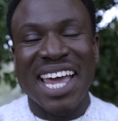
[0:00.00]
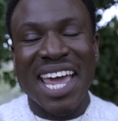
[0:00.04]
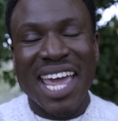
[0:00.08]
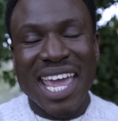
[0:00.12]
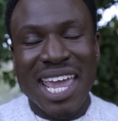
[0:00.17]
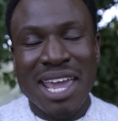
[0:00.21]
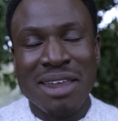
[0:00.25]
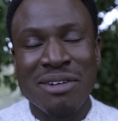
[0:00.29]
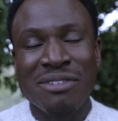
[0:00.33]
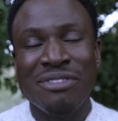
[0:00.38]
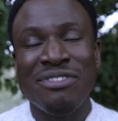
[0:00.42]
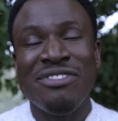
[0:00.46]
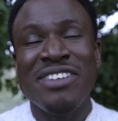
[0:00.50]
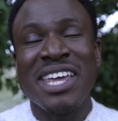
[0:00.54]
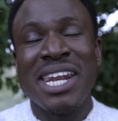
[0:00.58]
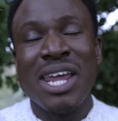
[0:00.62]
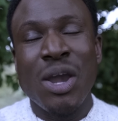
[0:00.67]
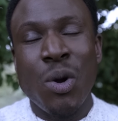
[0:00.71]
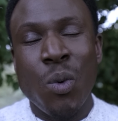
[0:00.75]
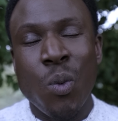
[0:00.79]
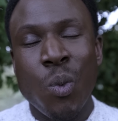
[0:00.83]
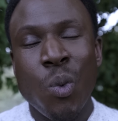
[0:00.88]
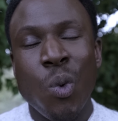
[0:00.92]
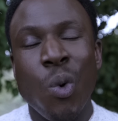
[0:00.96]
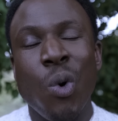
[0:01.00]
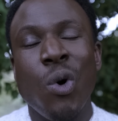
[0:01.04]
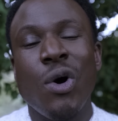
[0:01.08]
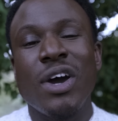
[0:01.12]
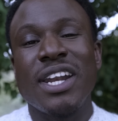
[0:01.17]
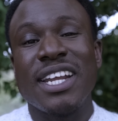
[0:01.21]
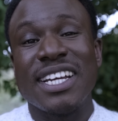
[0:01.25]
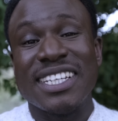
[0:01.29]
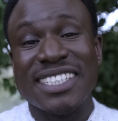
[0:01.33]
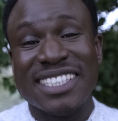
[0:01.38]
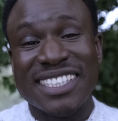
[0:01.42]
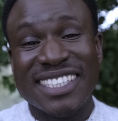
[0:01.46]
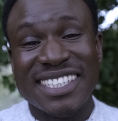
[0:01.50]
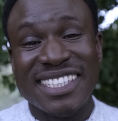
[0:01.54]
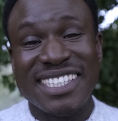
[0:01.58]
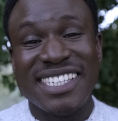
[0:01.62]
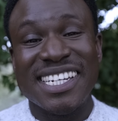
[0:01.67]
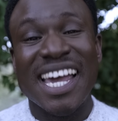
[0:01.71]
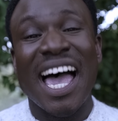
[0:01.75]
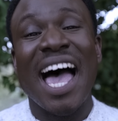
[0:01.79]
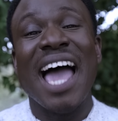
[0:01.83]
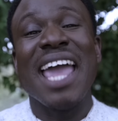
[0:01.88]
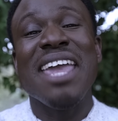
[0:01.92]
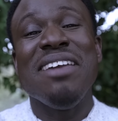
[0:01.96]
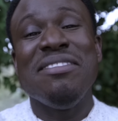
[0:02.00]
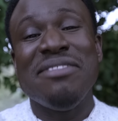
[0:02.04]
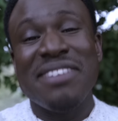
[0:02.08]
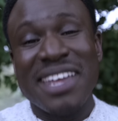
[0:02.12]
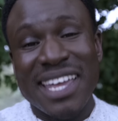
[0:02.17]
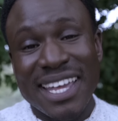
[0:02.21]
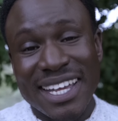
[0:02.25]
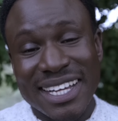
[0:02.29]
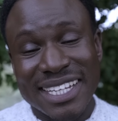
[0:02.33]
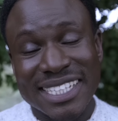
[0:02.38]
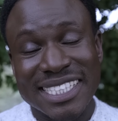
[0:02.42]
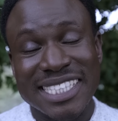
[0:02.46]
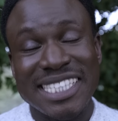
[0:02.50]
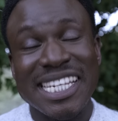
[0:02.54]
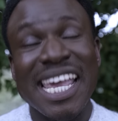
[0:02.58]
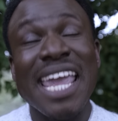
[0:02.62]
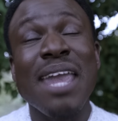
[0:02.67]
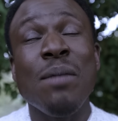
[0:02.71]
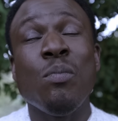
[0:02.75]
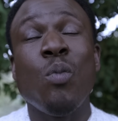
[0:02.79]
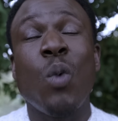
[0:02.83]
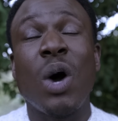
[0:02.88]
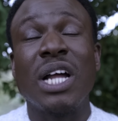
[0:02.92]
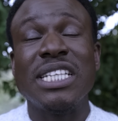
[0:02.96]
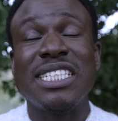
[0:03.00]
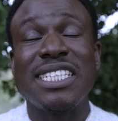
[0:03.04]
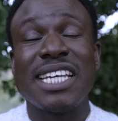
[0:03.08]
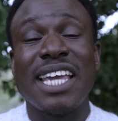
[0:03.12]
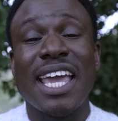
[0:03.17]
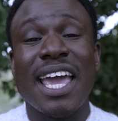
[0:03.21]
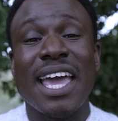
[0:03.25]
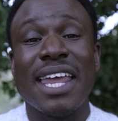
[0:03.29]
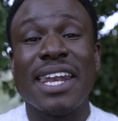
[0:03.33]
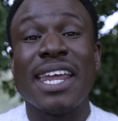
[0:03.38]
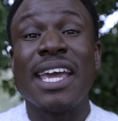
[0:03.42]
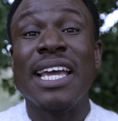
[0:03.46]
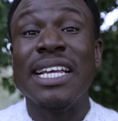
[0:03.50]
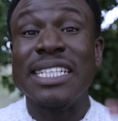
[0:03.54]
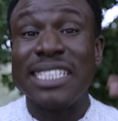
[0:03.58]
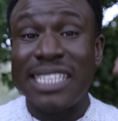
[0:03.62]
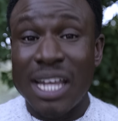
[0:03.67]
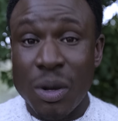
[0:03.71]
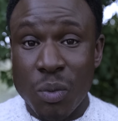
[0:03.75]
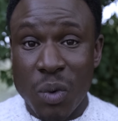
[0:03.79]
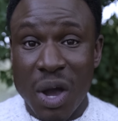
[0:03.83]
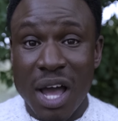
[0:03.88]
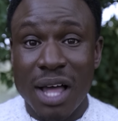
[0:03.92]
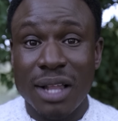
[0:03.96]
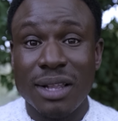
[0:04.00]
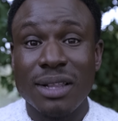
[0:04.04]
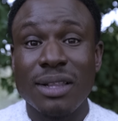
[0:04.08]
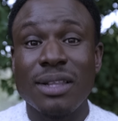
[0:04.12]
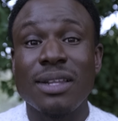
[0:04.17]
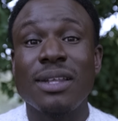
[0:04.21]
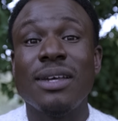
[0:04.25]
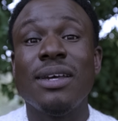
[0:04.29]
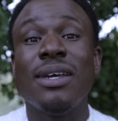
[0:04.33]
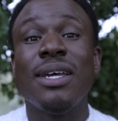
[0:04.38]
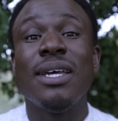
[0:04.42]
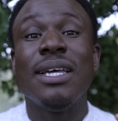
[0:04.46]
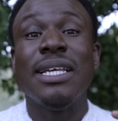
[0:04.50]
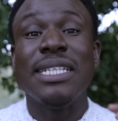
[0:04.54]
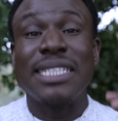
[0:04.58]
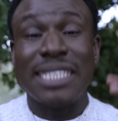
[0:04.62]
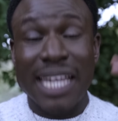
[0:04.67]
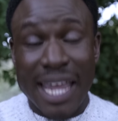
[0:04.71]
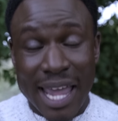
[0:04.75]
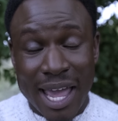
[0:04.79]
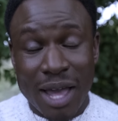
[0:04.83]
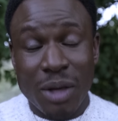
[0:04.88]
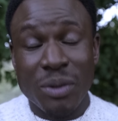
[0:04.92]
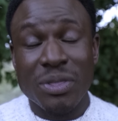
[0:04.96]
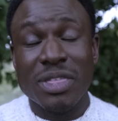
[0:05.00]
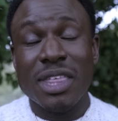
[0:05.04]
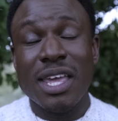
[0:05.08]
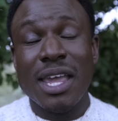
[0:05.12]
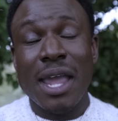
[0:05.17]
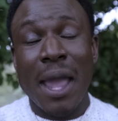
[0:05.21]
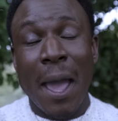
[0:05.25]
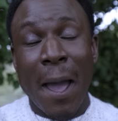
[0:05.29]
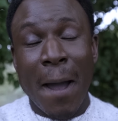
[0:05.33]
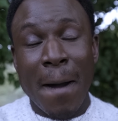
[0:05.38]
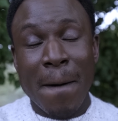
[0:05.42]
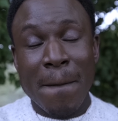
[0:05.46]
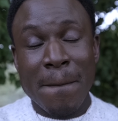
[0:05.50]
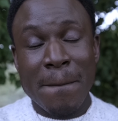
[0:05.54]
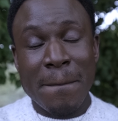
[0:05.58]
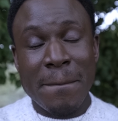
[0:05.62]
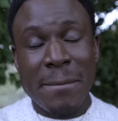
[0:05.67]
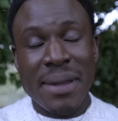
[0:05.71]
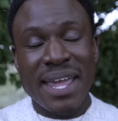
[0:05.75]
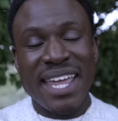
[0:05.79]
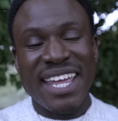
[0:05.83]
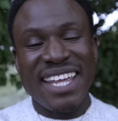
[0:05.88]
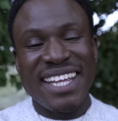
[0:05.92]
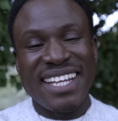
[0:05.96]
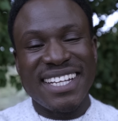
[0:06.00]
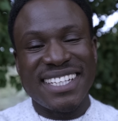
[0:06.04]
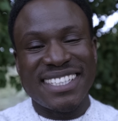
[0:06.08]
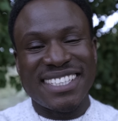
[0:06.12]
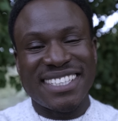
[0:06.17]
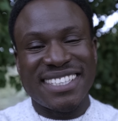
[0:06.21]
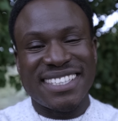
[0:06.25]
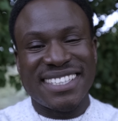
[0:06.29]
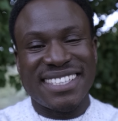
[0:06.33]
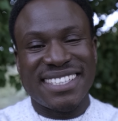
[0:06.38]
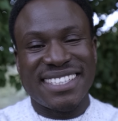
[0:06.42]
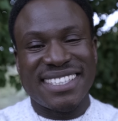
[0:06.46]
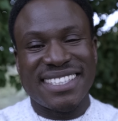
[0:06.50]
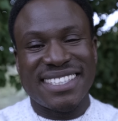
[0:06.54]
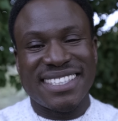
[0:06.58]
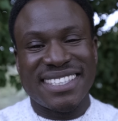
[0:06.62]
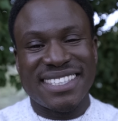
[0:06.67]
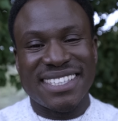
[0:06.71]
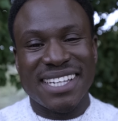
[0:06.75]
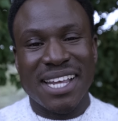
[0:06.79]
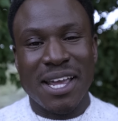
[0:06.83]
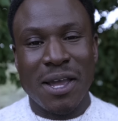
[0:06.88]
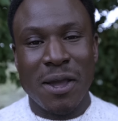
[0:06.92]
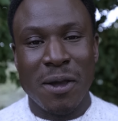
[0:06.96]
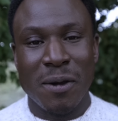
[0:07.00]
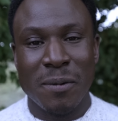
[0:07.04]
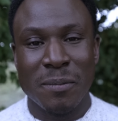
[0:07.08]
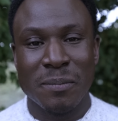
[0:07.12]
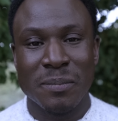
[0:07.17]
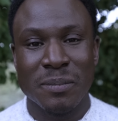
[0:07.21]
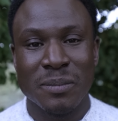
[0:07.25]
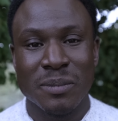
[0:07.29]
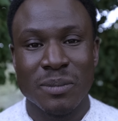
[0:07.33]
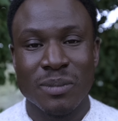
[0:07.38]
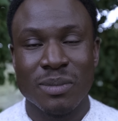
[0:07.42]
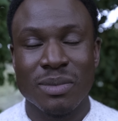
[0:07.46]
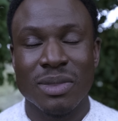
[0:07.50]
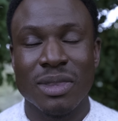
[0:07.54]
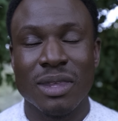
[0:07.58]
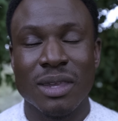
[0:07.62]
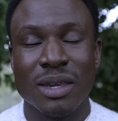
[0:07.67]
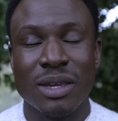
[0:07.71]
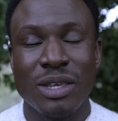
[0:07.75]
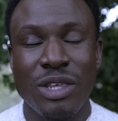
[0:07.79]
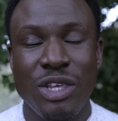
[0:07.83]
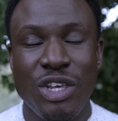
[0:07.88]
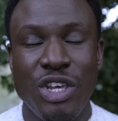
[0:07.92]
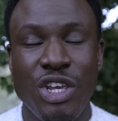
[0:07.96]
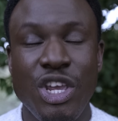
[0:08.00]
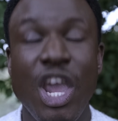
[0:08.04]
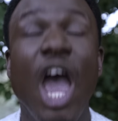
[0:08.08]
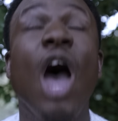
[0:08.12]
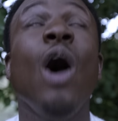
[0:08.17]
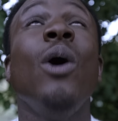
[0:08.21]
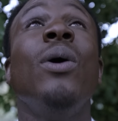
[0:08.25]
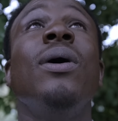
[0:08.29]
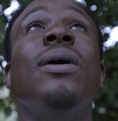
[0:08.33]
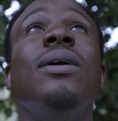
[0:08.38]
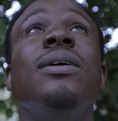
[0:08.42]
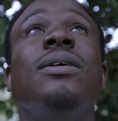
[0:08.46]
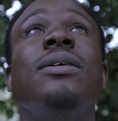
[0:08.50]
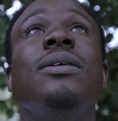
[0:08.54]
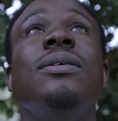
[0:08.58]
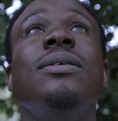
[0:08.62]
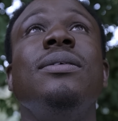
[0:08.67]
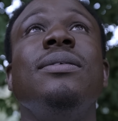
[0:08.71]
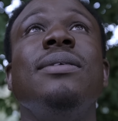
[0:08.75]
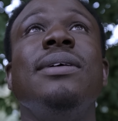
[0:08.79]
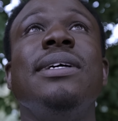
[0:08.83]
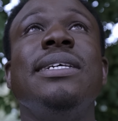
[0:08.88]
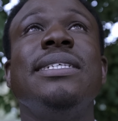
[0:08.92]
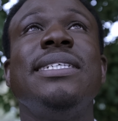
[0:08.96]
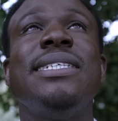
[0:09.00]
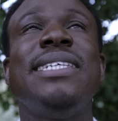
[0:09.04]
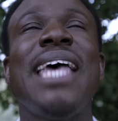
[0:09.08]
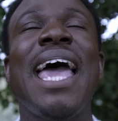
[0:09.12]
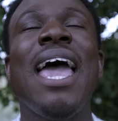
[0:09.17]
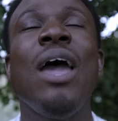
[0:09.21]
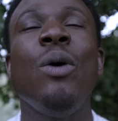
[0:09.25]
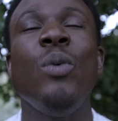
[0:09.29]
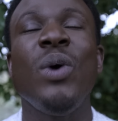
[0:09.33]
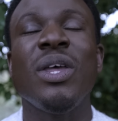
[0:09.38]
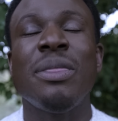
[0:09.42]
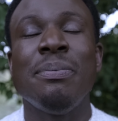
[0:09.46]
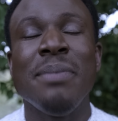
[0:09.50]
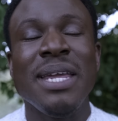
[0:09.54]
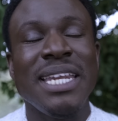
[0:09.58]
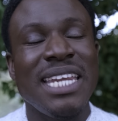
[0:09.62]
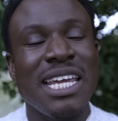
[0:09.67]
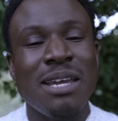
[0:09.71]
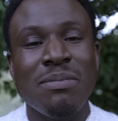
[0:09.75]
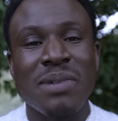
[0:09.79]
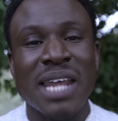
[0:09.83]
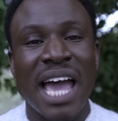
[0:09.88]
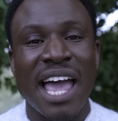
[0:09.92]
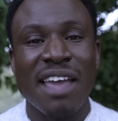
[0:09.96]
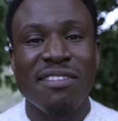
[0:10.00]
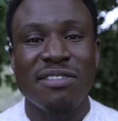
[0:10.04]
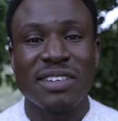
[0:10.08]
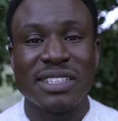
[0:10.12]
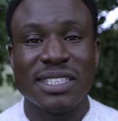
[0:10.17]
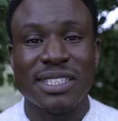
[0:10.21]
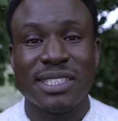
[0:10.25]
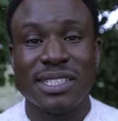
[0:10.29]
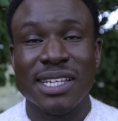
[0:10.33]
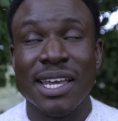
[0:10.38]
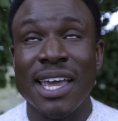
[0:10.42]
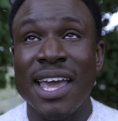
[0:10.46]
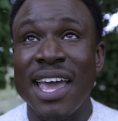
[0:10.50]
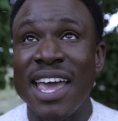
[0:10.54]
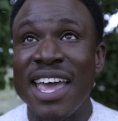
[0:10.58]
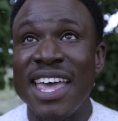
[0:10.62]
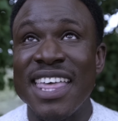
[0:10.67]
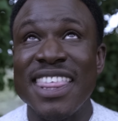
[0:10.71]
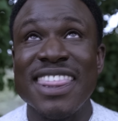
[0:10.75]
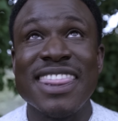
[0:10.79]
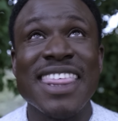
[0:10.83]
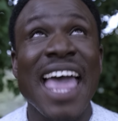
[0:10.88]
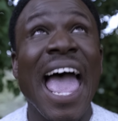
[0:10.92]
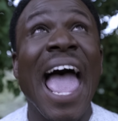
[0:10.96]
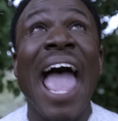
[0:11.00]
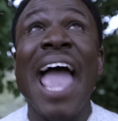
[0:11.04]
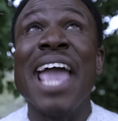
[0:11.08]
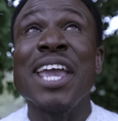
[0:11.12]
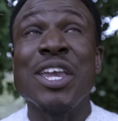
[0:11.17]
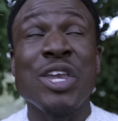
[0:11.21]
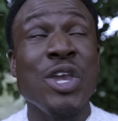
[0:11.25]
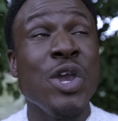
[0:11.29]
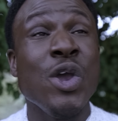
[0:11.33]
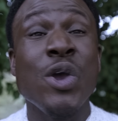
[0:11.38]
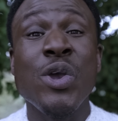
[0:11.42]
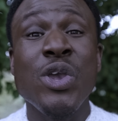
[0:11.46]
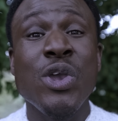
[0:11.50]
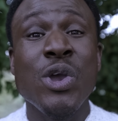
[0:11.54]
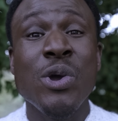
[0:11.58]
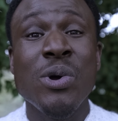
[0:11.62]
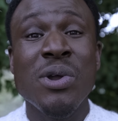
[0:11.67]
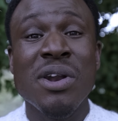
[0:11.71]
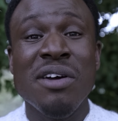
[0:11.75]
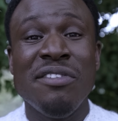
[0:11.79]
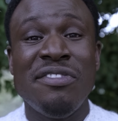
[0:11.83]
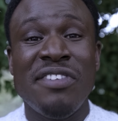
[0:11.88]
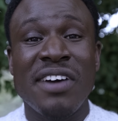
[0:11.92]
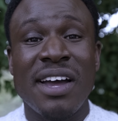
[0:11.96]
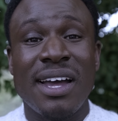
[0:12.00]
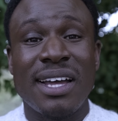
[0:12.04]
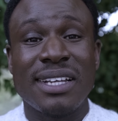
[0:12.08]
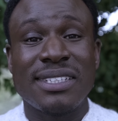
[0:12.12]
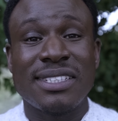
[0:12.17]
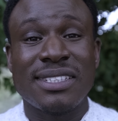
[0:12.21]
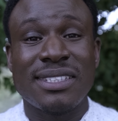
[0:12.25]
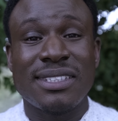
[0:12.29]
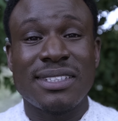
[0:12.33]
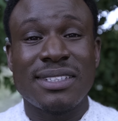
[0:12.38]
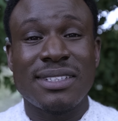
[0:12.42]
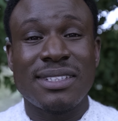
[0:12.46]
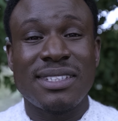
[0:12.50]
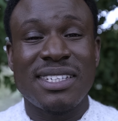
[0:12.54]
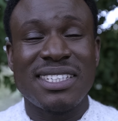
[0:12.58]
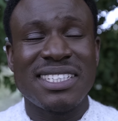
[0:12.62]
Infinite waters, diving deep. Once again, stay well, stay healthy. Peace. You! Say it with me, deep divers. Thank you, universe.